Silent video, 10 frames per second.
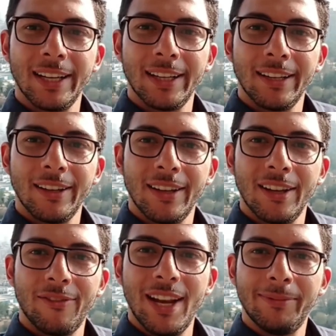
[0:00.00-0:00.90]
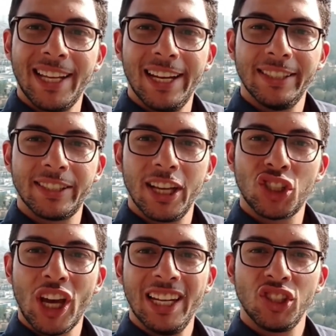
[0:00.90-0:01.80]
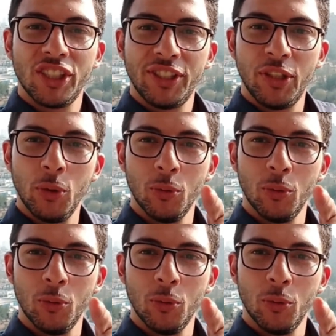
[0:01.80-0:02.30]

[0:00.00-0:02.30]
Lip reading: and respect. Our goal is